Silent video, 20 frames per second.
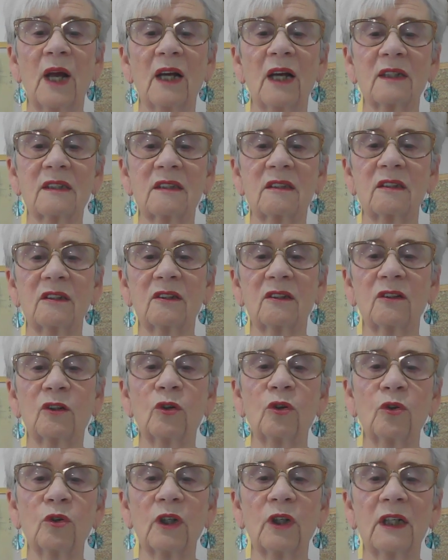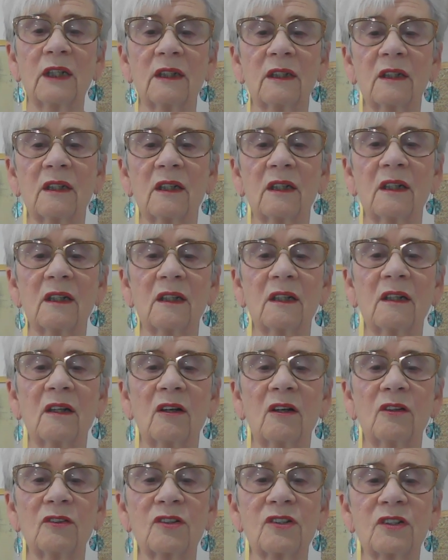we had to call in
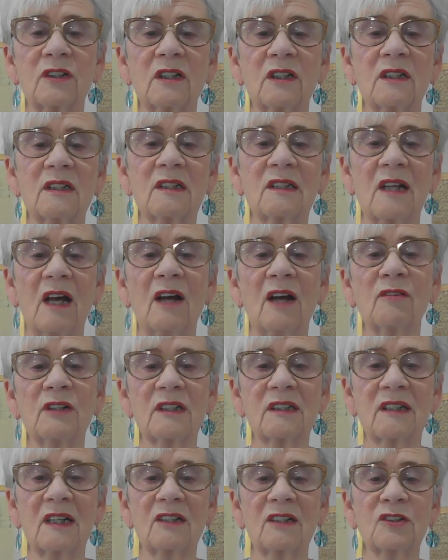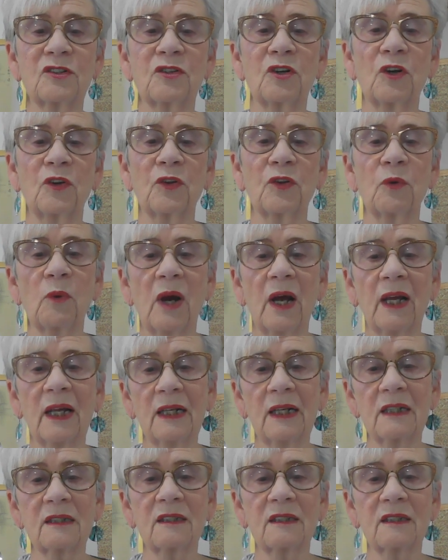Cirencester on the way.